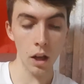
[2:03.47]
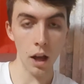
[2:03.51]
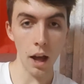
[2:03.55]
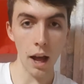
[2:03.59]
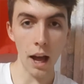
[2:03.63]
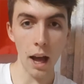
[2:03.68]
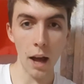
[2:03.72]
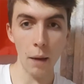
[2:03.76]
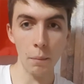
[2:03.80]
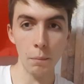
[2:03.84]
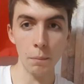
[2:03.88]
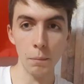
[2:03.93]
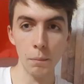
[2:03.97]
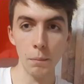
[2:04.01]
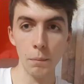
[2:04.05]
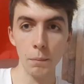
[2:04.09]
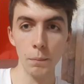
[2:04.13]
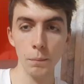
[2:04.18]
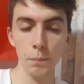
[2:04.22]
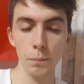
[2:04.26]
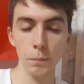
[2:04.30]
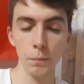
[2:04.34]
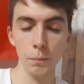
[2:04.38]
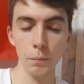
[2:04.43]
The
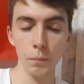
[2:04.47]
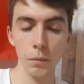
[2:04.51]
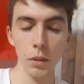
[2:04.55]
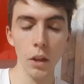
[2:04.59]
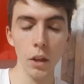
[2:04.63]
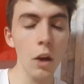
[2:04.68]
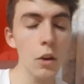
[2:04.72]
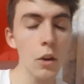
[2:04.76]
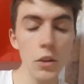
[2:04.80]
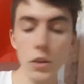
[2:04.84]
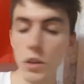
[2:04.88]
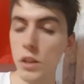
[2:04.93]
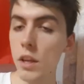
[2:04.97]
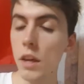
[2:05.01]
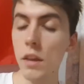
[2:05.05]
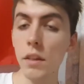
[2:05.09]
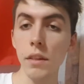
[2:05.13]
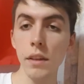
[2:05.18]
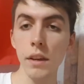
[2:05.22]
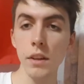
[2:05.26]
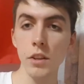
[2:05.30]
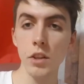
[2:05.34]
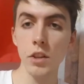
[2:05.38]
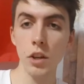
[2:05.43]
other
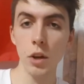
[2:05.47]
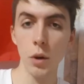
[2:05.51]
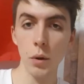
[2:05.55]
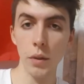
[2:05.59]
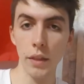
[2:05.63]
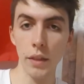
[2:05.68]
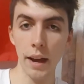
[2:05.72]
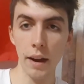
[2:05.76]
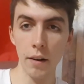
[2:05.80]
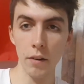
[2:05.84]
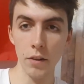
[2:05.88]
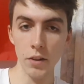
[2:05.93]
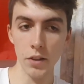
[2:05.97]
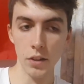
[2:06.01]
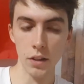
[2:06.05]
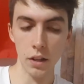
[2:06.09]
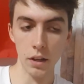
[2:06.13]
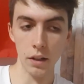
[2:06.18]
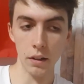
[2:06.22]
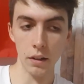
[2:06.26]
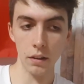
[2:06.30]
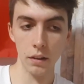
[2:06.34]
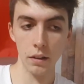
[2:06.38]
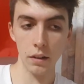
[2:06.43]
thing to note there is
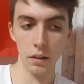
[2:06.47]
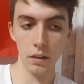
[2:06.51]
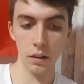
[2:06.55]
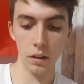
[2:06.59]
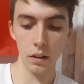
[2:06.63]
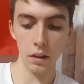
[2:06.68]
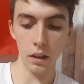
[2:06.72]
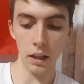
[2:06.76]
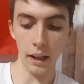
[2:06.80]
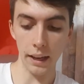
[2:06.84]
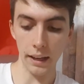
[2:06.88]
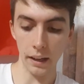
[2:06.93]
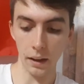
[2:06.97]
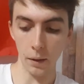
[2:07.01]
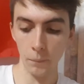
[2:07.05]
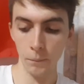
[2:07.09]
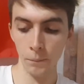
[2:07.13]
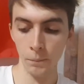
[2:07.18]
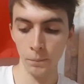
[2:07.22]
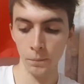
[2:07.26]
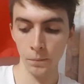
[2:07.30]
that, like,